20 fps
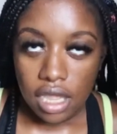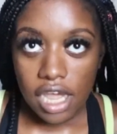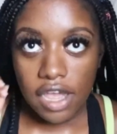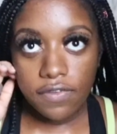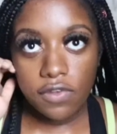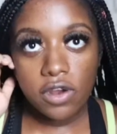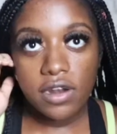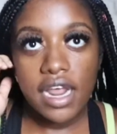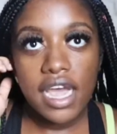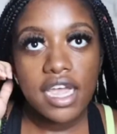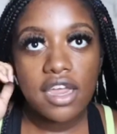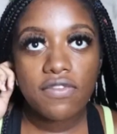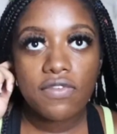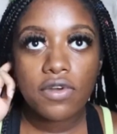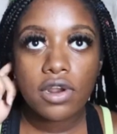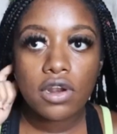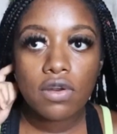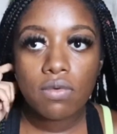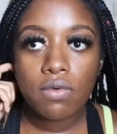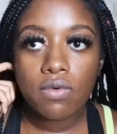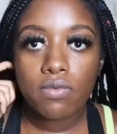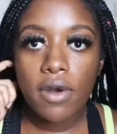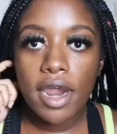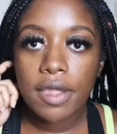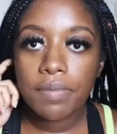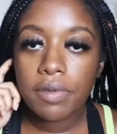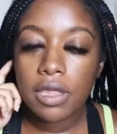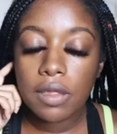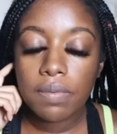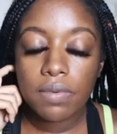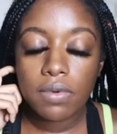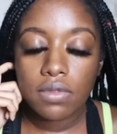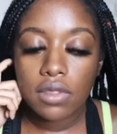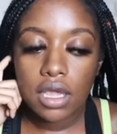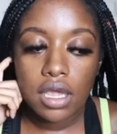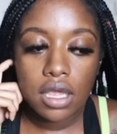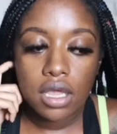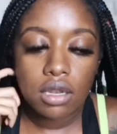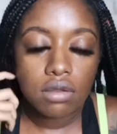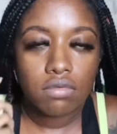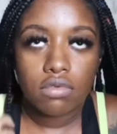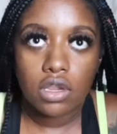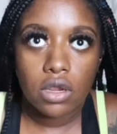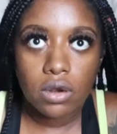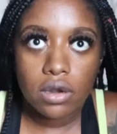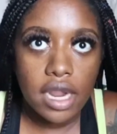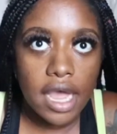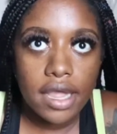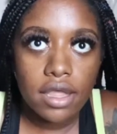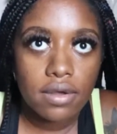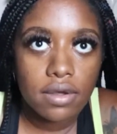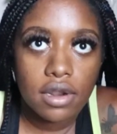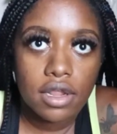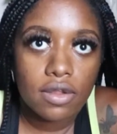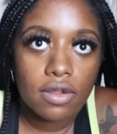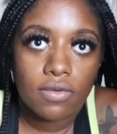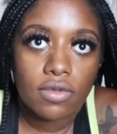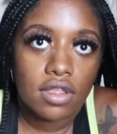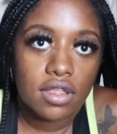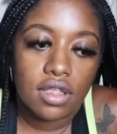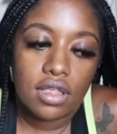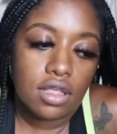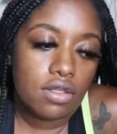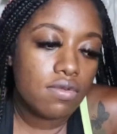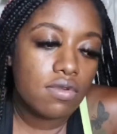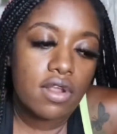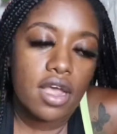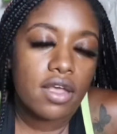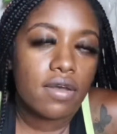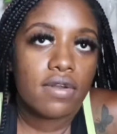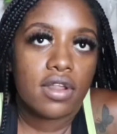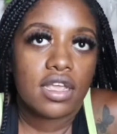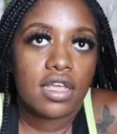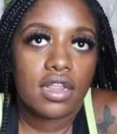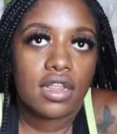If you're not in front of the right people, then you're not gonna get